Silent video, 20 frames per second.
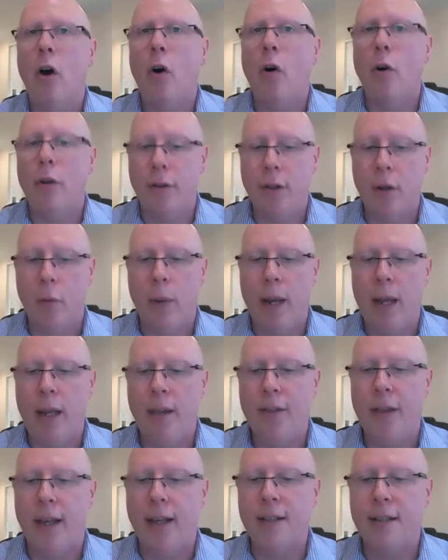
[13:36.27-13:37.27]
on the way
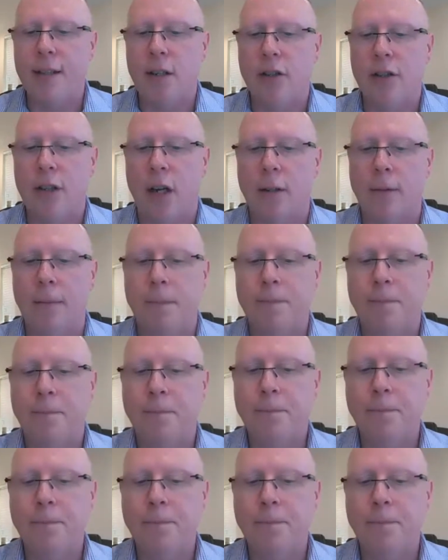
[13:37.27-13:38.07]
things are done.